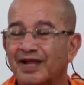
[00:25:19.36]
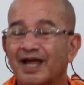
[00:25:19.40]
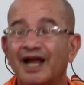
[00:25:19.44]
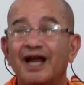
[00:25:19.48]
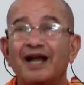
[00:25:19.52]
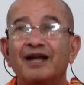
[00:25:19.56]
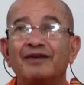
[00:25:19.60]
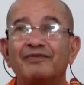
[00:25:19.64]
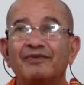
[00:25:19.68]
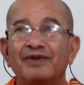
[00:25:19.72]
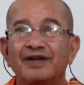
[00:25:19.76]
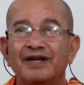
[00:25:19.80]

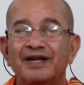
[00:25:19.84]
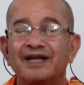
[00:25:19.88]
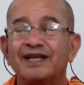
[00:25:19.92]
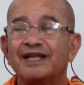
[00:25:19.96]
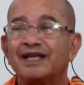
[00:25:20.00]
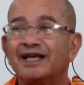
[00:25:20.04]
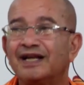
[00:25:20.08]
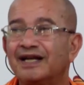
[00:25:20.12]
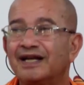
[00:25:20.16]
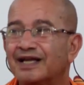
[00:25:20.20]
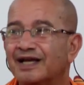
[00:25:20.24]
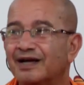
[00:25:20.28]
And when
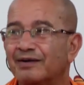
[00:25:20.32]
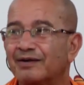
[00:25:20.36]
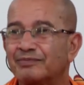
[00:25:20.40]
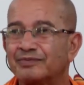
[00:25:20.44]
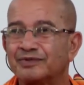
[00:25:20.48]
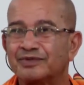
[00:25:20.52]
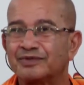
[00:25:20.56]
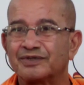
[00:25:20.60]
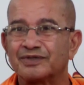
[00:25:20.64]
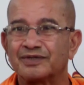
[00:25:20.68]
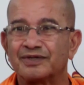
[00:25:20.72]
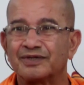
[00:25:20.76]
real
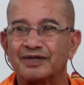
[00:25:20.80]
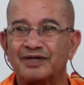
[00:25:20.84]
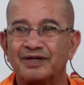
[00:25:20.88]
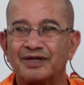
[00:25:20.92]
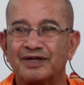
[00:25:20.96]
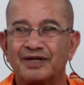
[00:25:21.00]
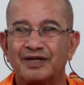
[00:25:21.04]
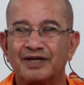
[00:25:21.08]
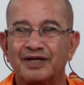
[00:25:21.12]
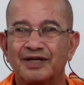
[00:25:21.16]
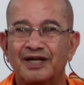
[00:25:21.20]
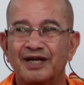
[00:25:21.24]
comes,
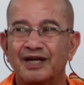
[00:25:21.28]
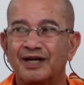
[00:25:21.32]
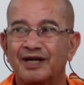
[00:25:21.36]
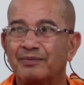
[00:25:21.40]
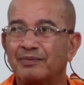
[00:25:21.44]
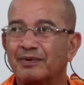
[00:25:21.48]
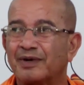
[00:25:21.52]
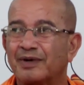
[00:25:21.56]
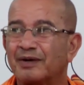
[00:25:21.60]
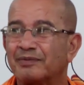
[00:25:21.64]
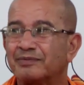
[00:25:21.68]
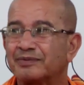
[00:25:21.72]
it
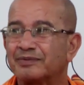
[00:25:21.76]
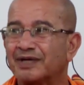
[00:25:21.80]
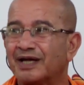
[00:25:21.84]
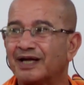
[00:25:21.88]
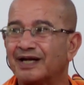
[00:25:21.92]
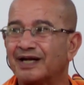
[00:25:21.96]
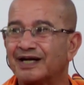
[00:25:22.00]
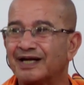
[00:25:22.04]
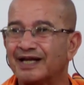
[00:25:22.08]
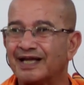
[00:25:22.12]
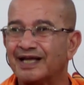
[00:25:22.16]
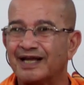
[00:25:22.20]
becomes
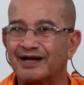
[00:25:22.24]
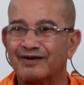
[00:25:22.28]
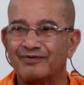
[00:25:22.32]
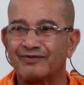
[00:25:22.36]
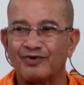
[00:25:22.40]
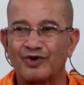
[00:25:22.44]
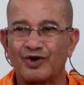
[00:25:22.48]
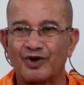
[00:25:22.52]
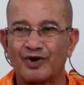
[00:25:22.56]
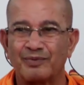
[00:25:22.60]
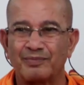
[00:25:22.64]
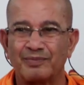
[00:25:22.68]
unreal
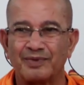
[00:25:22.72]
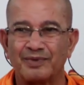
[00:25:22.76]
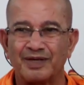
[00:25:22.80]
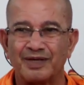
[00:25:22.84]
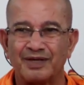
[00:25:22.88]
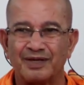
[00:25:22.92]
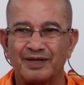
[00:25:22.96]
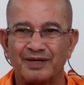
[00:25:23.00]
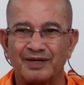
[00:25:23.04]
for me.